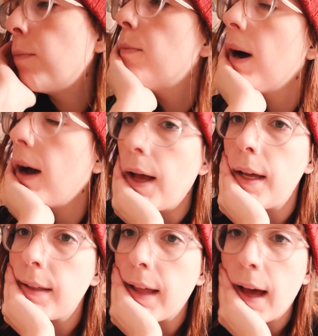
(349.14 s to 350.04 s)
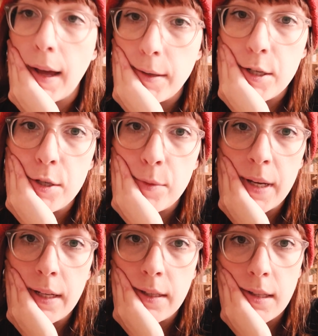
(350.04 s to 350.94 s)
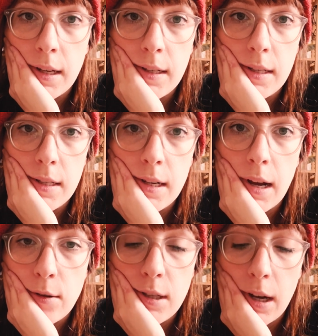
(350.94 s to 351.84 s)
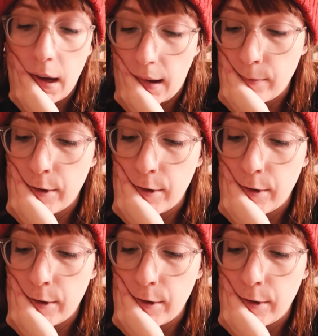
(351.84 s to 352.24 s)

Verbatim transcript: But that just means that it is now time